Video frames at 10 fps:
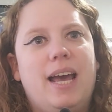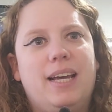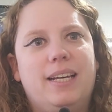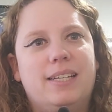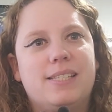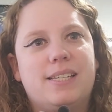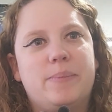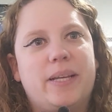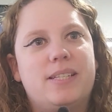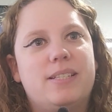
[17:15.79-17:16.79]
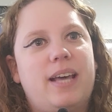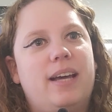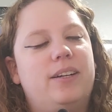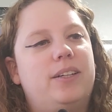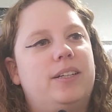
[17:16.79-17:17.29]
and it's expected
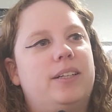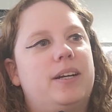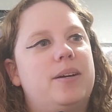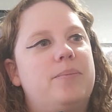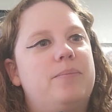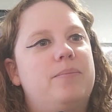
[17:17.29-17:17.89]
that her